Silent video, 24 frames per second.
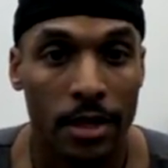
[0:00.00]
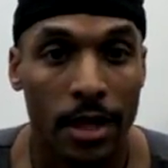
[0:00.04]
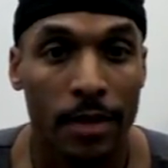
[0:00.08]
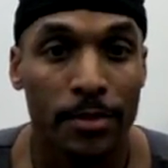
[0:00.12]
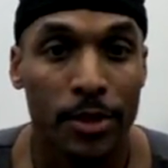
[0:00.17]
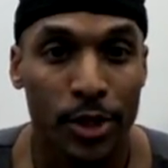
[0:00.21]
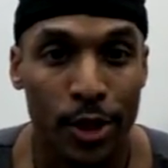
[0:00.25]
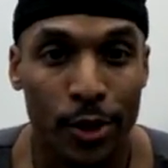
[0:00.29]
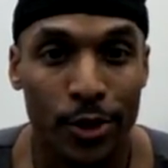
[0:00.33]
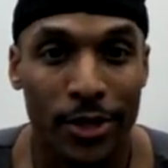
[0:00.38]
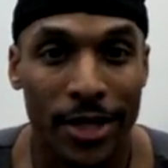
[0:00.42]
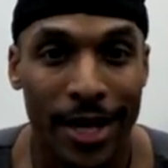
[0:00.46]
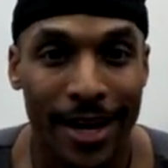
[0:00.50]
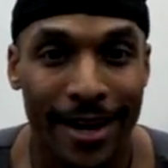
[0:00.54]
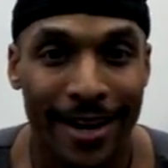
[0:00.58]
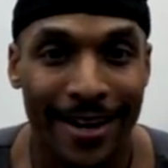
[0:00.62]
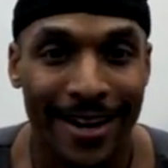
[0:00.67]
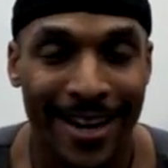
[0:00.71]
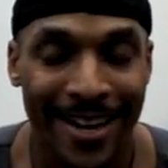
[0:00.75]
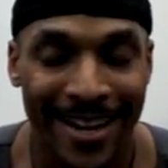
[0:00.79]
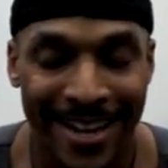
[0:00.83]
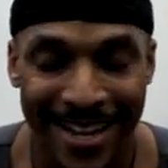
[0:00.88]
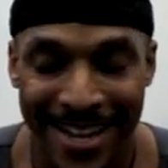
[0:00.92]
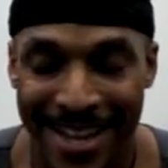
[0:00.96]
I'm so tired
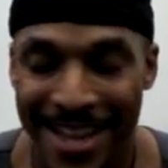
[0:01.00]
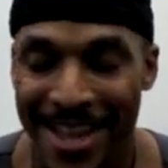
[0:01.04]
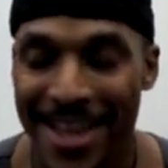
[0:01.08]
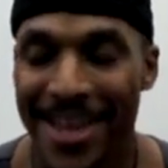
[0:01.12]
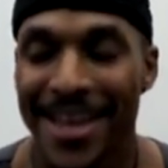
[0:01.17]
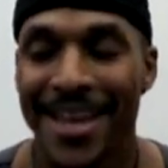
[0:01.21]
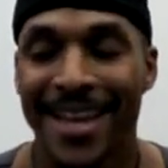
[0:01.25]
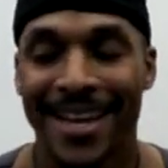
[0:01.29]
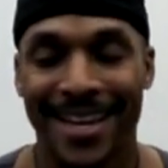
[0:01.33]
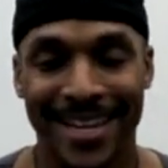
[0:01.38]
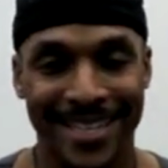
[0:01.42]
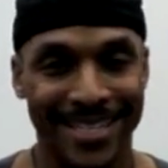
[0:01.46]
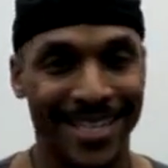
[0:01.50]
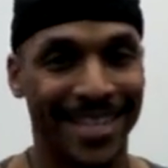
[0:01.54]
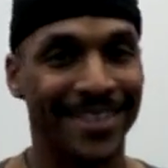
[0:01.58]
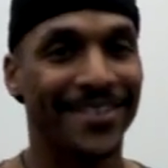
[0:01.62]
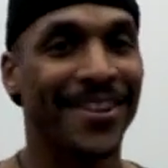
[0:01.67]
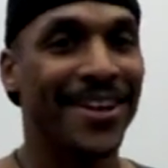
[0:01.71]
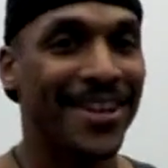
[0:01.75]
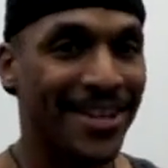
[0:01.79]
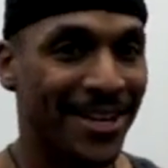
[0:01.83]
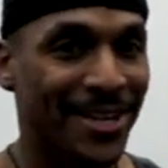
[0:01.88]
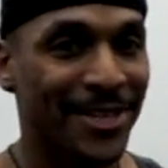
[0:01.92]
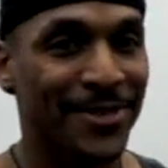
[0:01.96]
because I've
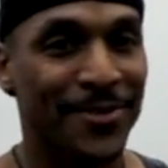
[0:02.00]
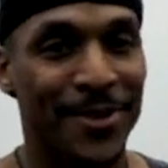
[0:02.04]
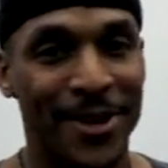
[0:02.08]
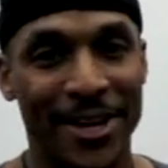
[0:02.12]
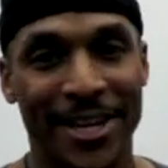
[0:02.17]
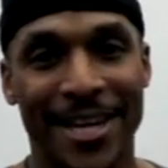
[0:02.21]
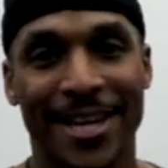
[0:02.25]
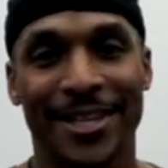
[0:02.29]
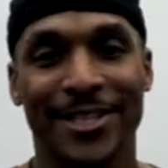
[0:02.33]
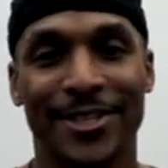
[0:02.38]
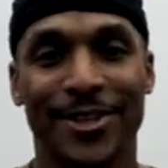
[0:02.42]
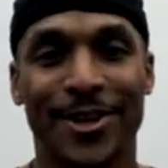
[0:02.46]
done this workout,